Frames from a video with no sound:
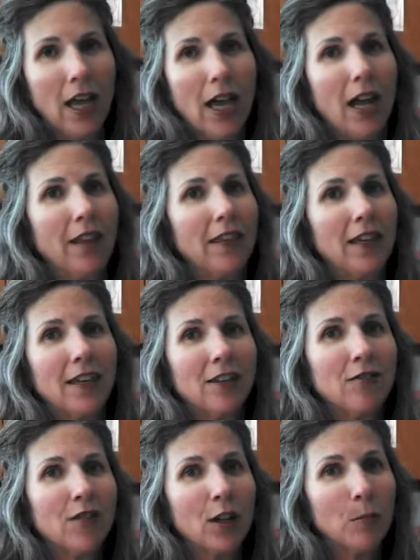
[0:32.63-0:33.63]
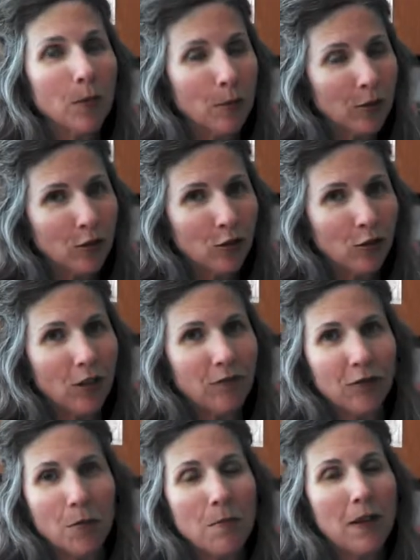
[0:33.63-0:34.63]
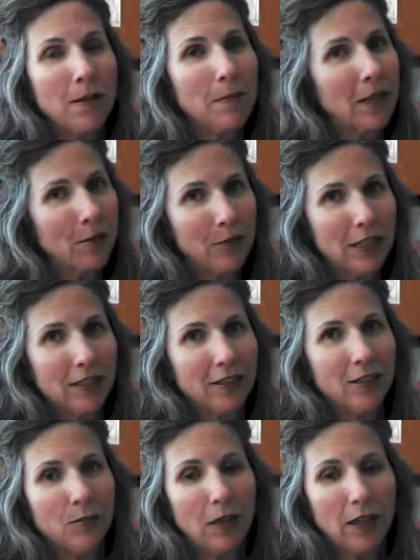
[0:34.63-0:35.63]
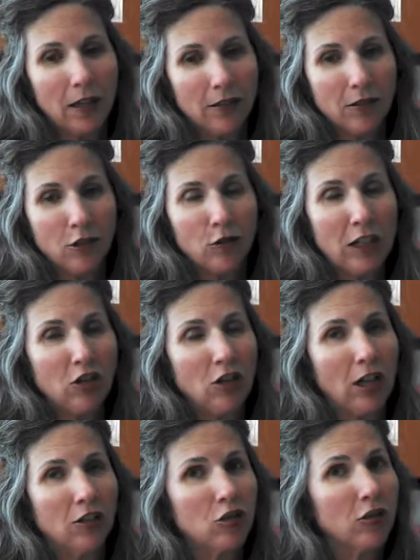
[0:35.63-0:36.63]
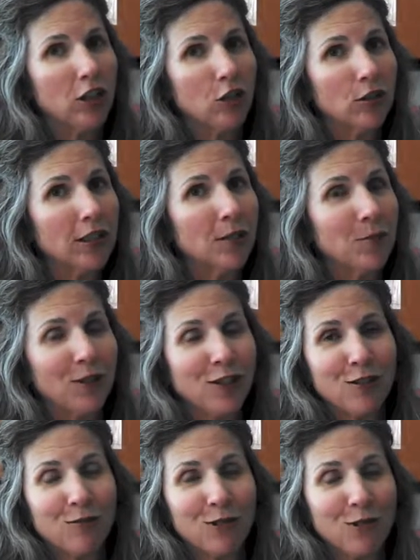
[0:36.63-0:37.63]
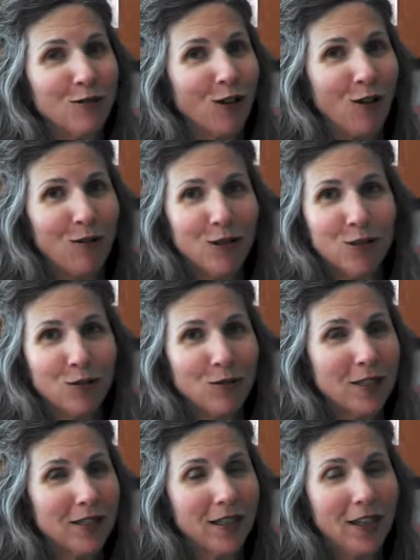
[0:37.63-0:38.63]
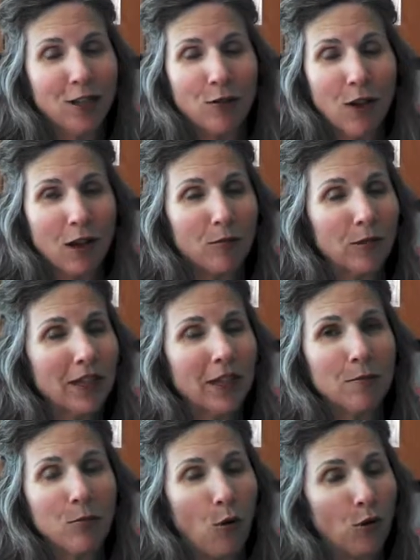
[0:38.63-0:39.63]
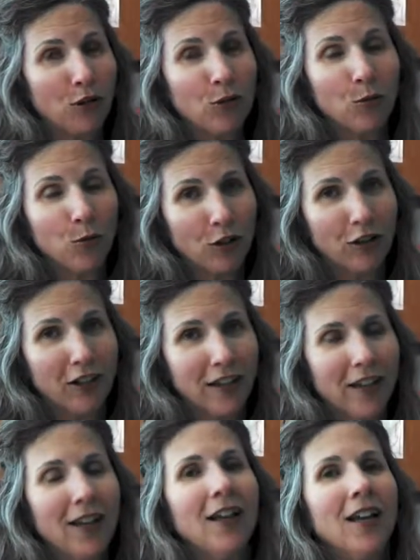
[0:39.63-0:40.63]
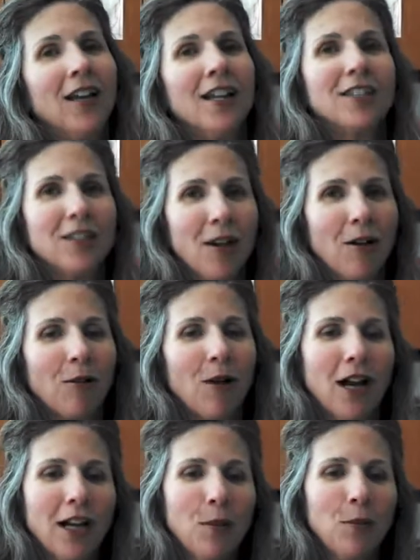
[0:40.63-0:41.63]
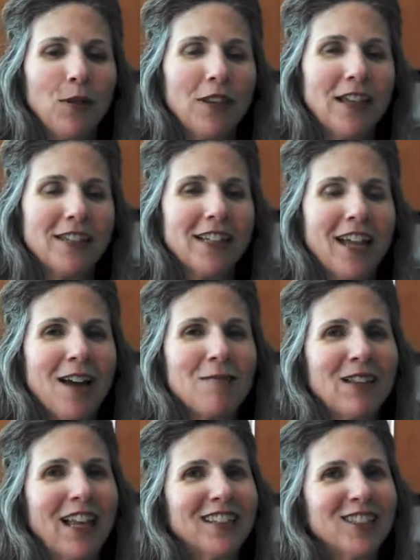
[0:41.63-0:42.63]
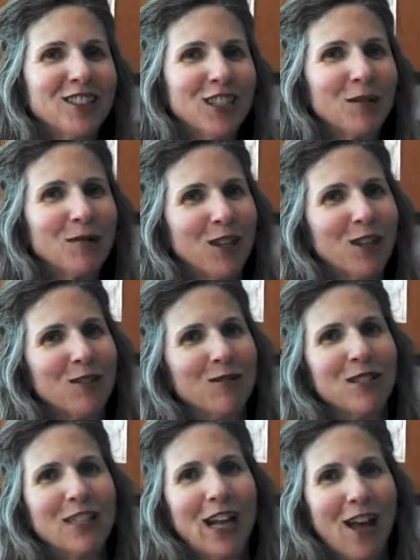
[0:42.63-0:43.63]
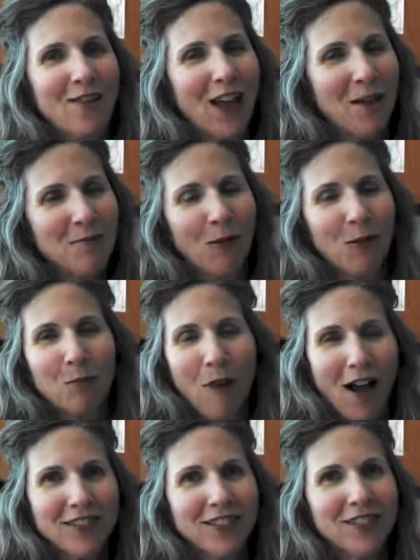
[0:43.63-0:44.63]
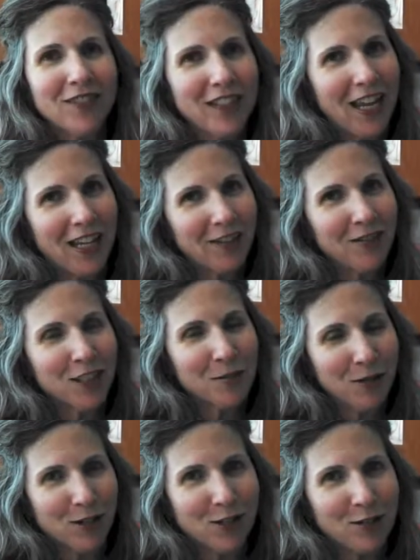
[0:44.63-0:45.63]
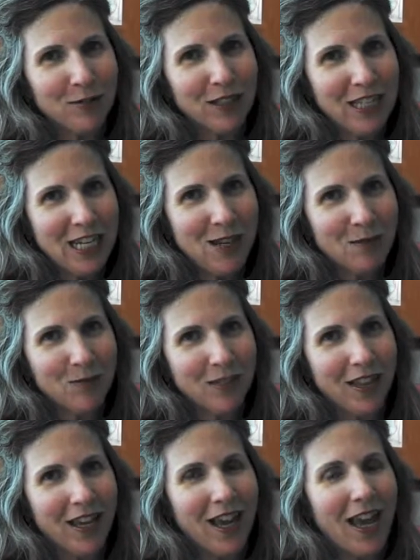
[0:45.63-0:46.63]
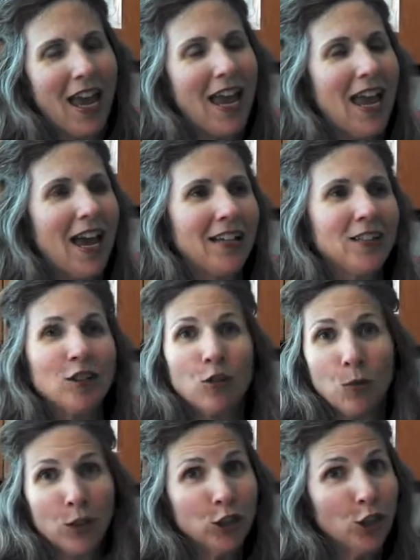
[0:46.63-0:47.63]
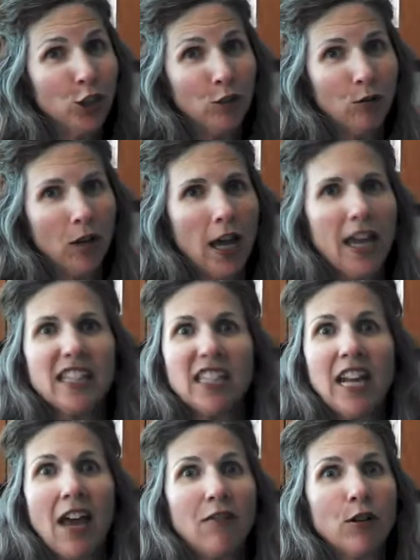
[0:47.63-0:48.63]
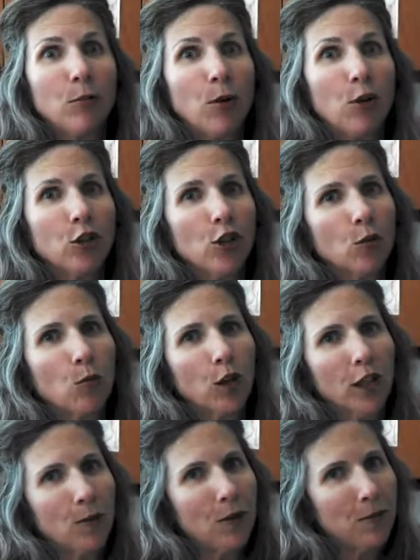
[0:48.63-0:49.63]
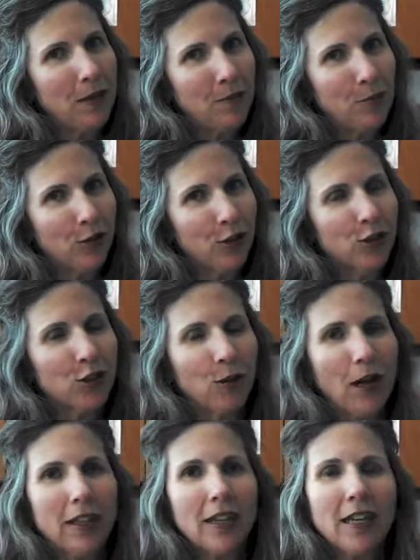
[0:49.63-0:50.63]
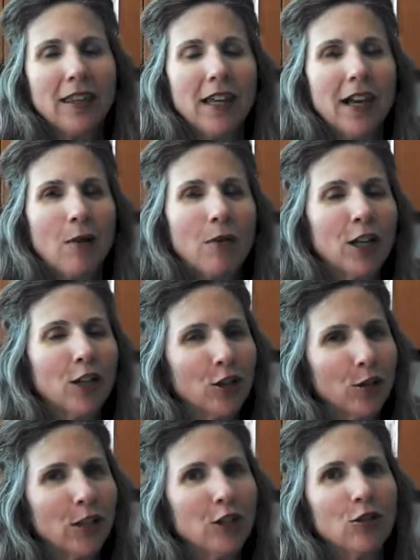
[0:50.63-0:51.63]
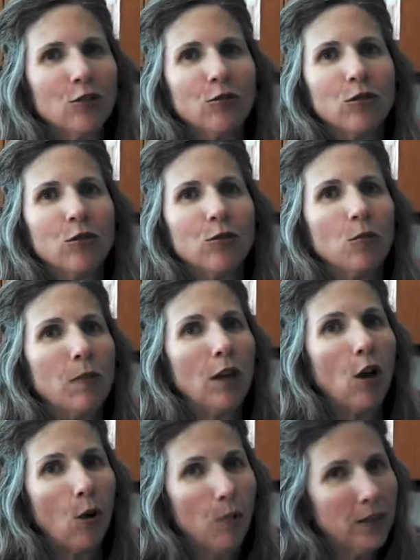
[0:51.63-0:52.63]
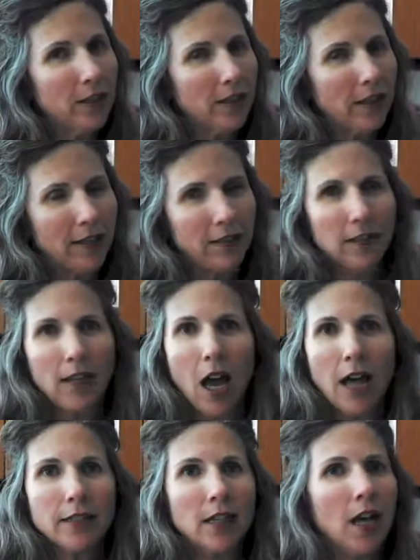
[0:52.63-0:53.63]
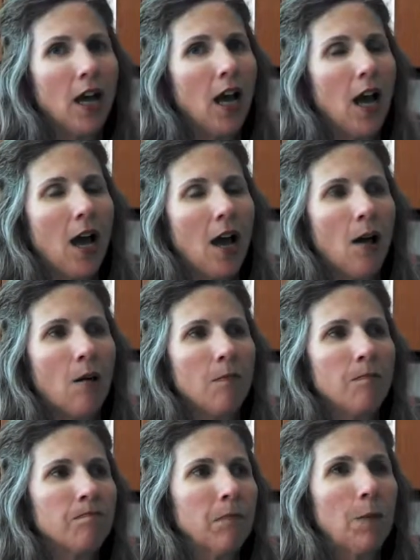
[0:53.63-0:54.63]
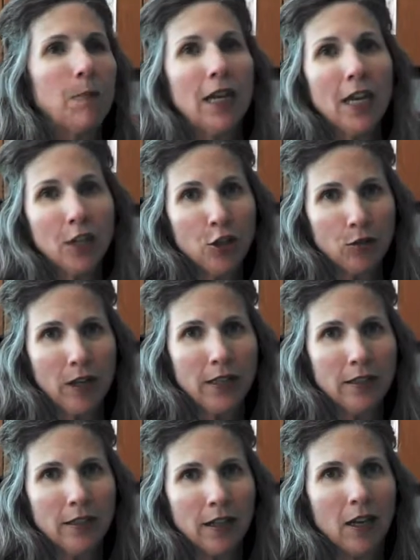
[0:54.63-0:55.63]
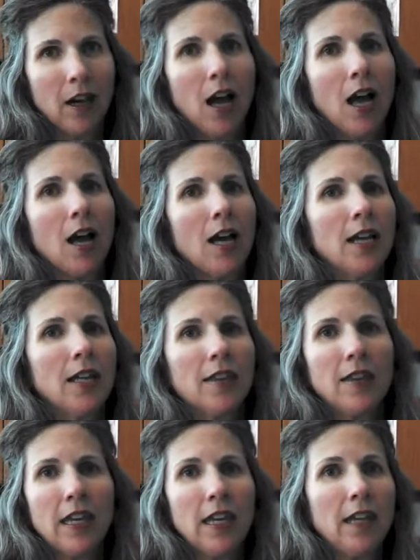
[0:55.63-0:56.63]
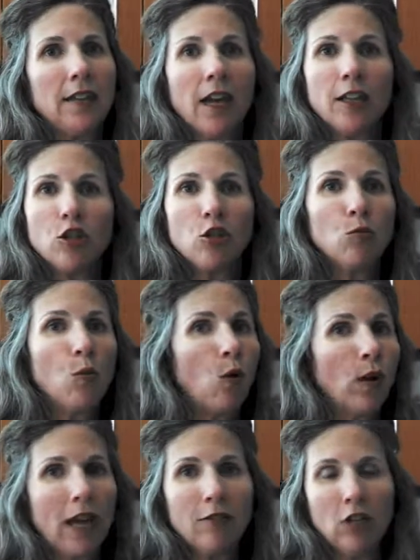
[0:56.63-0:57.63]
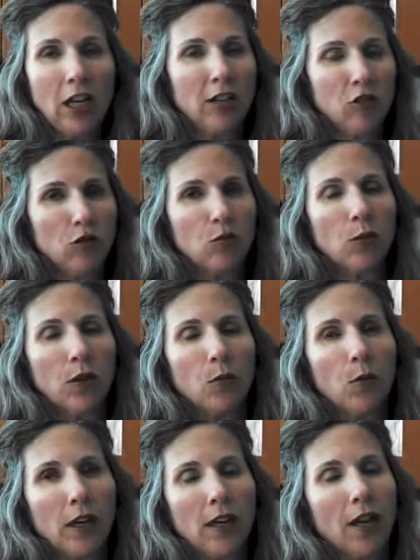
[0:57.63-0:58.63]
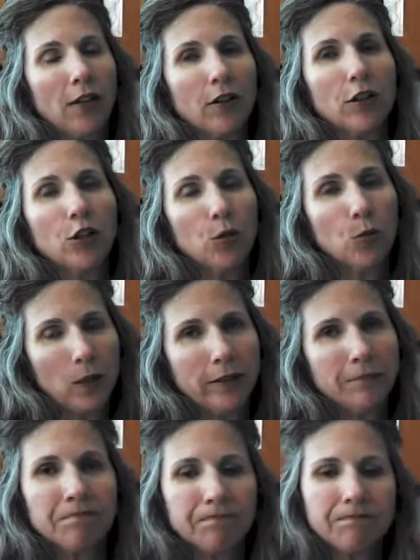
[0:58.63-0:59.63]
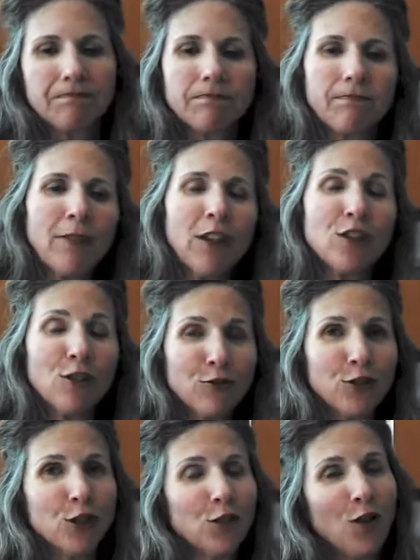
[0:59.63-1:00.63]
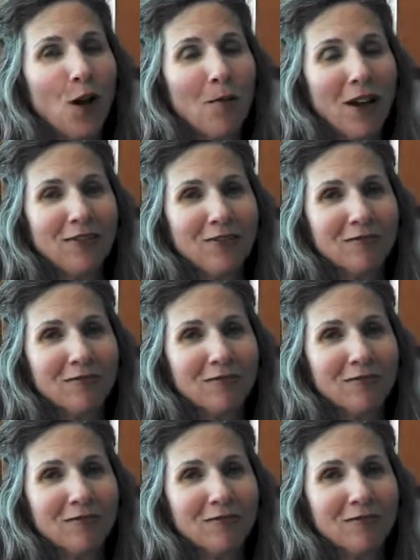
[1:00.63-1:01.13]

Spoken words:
I think it's very biblical for many, many reasons because of the unique challenges that you'll experience when you go and do this incredibly important work. So, a couple of things that I would like to share with you is that I've had both positive and negative experiences with teams, and you will too. It's inevitable. You're working with people. So I think that I want to encourage you to be open to this and not be ignorant in thinking that you won't have challenges with one another. You will. So first of all, my